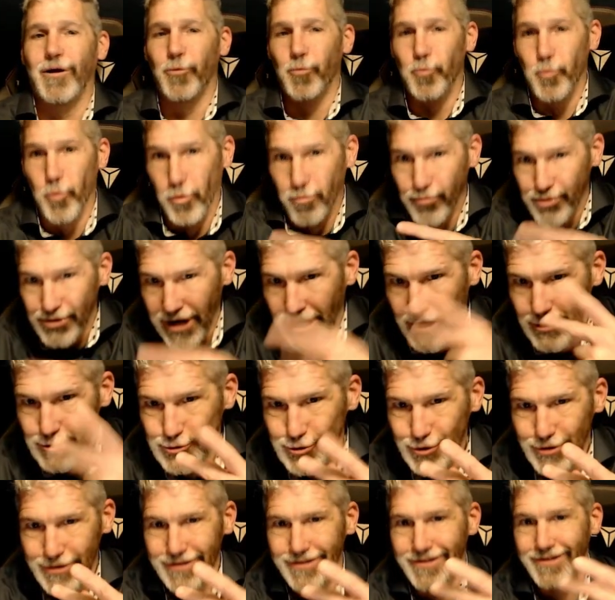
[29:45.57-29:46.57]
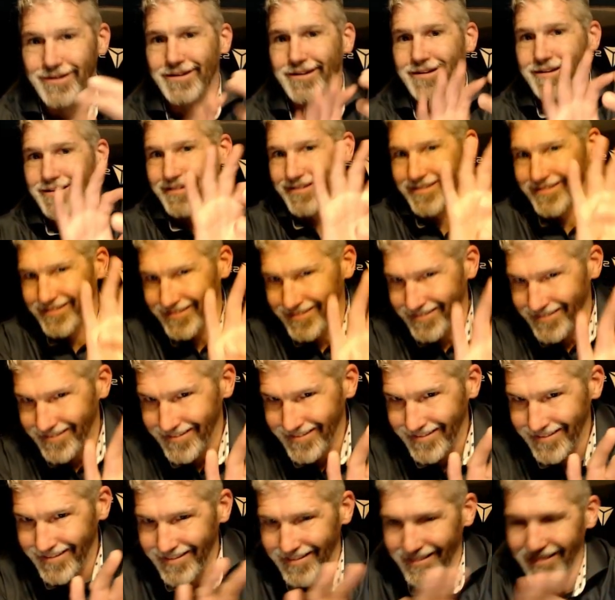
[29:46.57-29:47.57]
others in. Then they can keep the
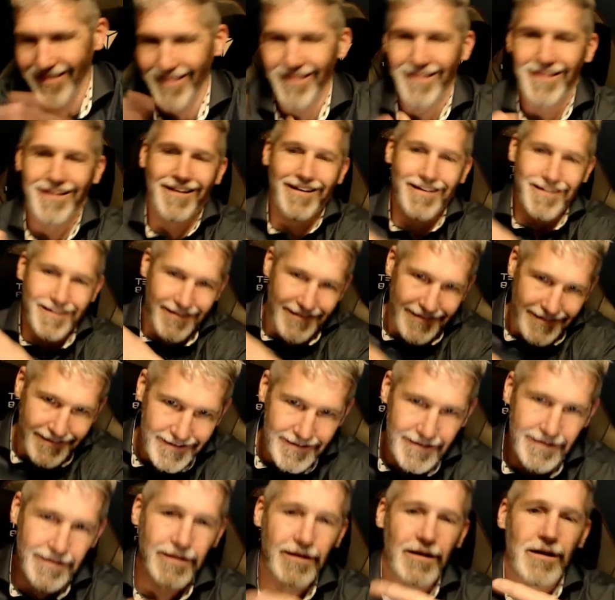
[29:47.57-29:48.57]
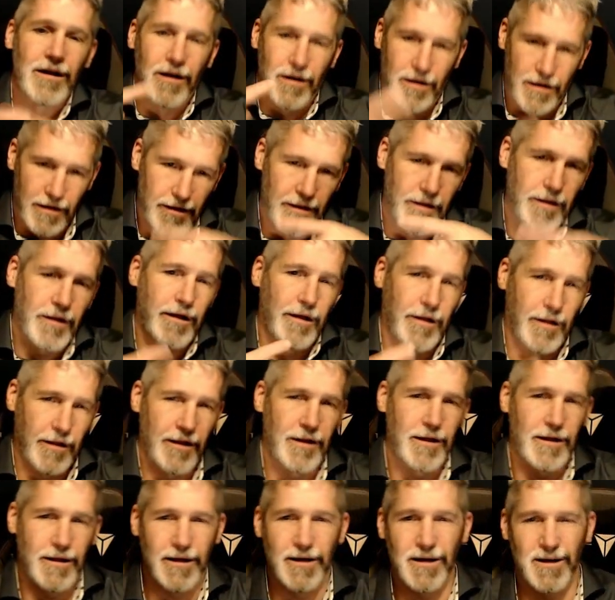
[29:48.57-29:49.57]
wheel in motion.
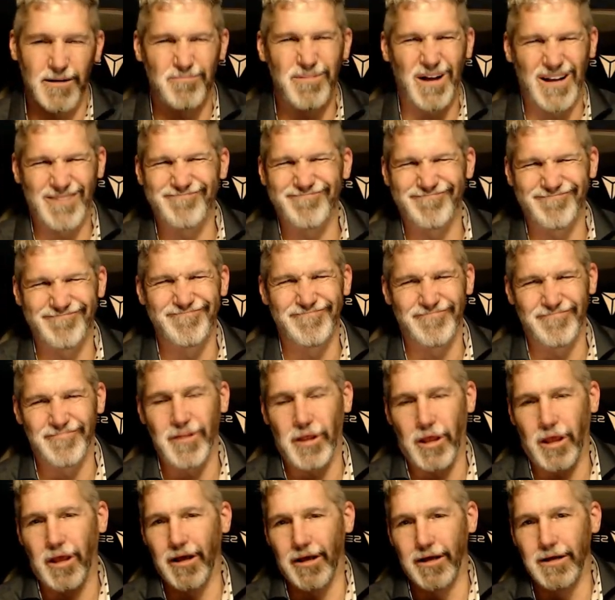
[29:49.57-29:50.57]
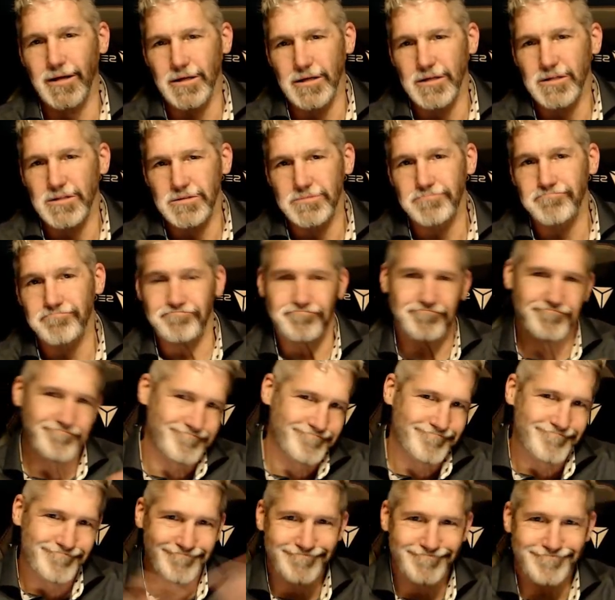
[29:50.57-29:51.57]
The productions can be made,
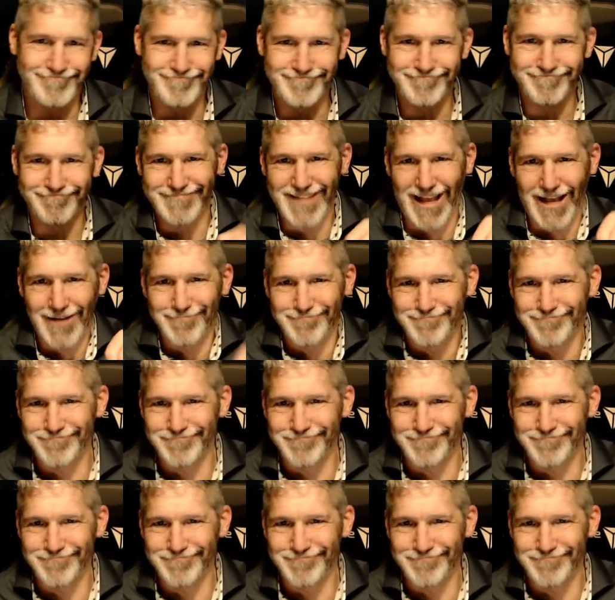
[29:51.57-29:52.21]
and that kind of